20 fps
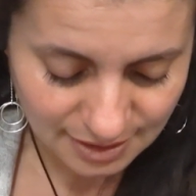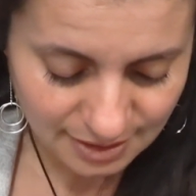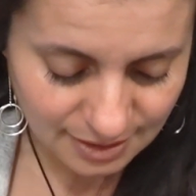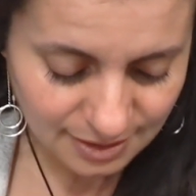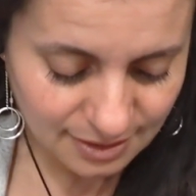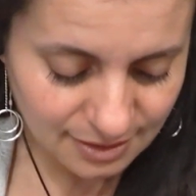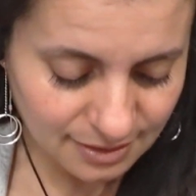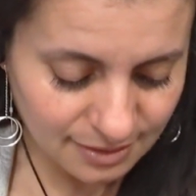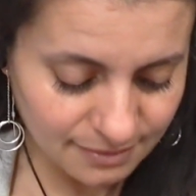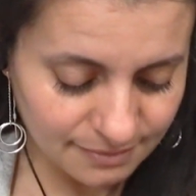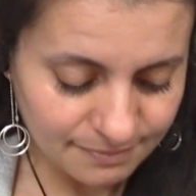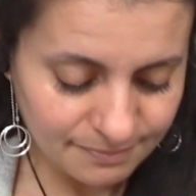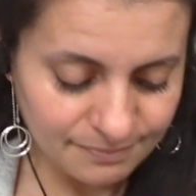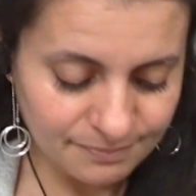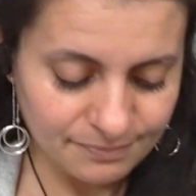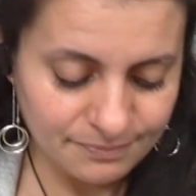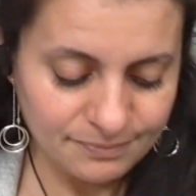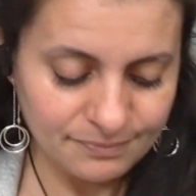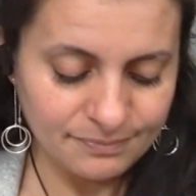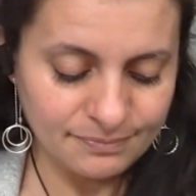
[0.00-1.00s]

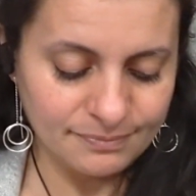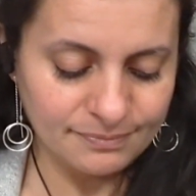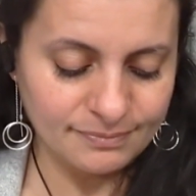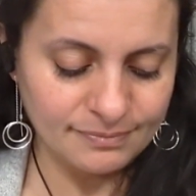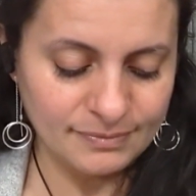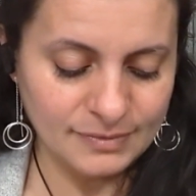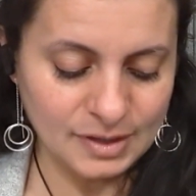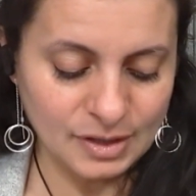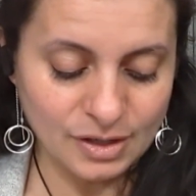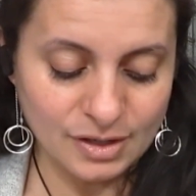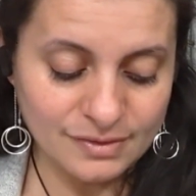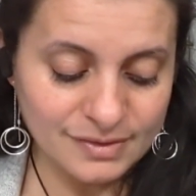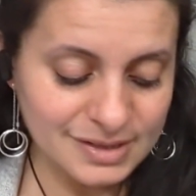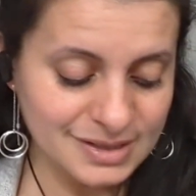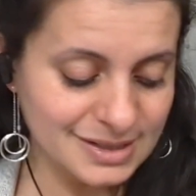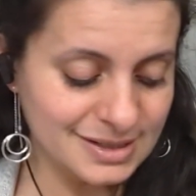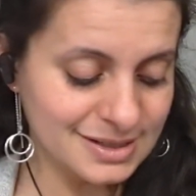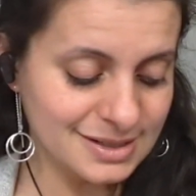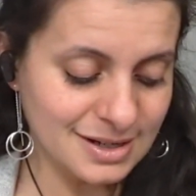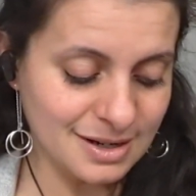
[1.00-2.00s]
The harvest
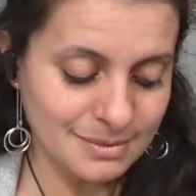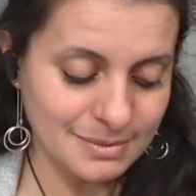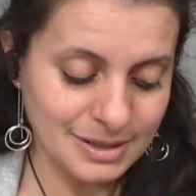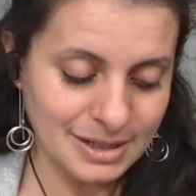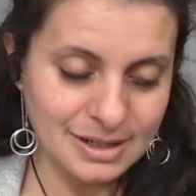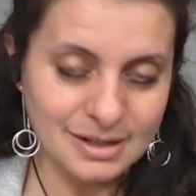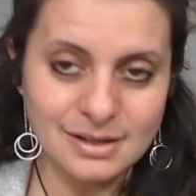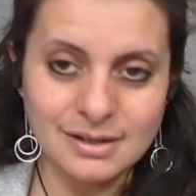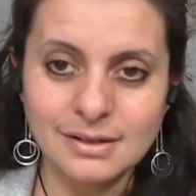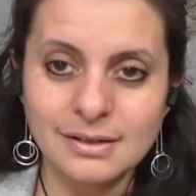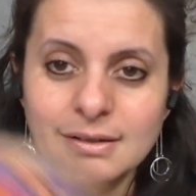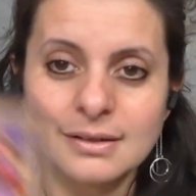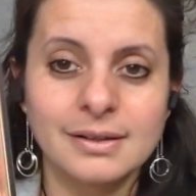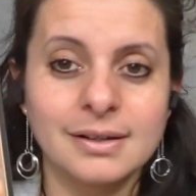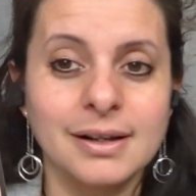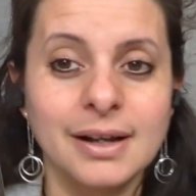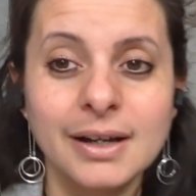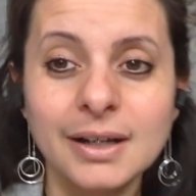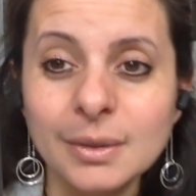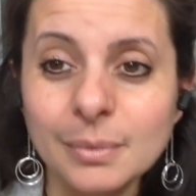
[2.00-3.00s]
is coming in. The
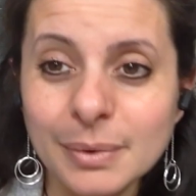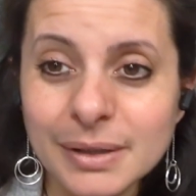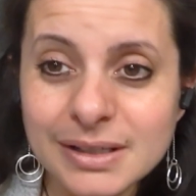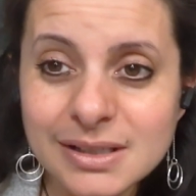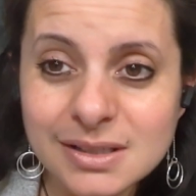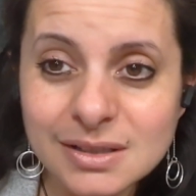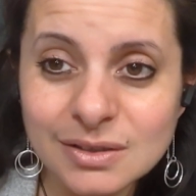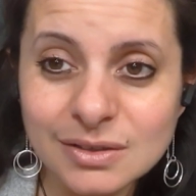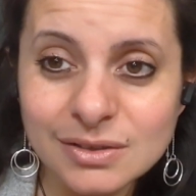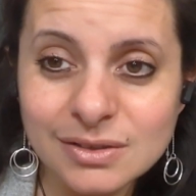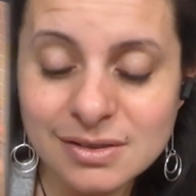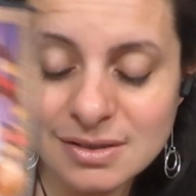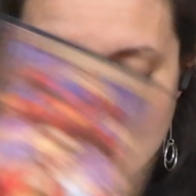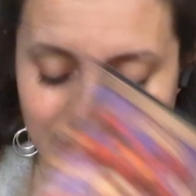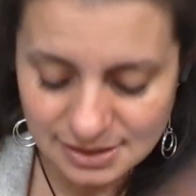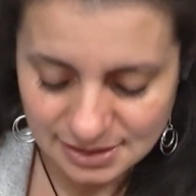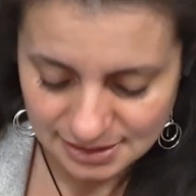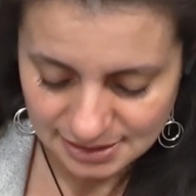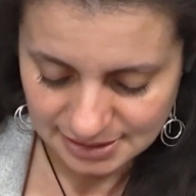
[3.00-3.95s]
Nine of Pentacles.